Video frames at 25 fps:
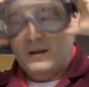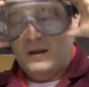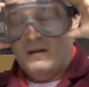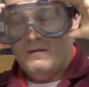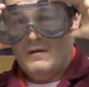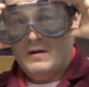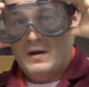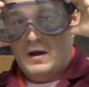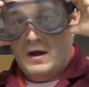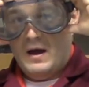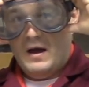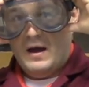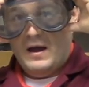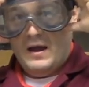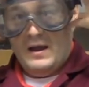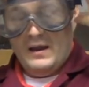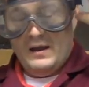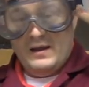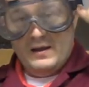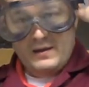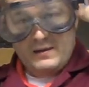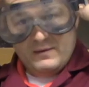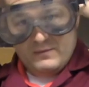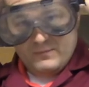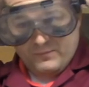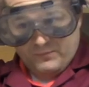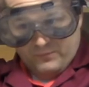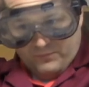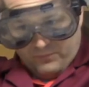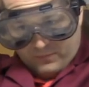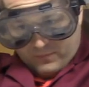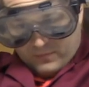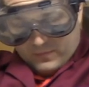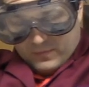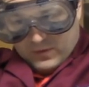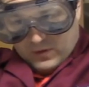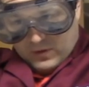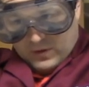even I
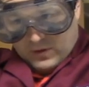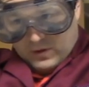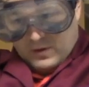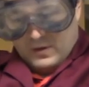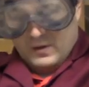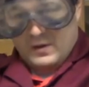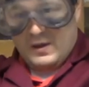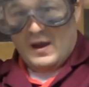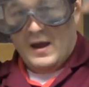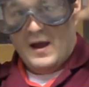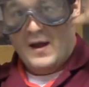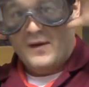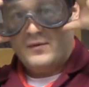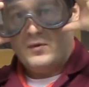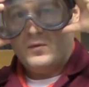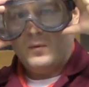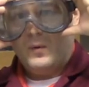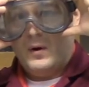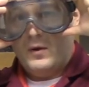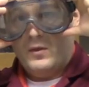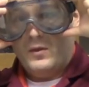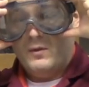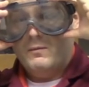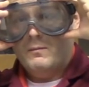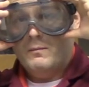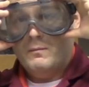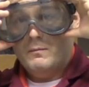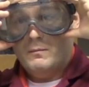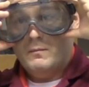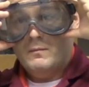have to wear them.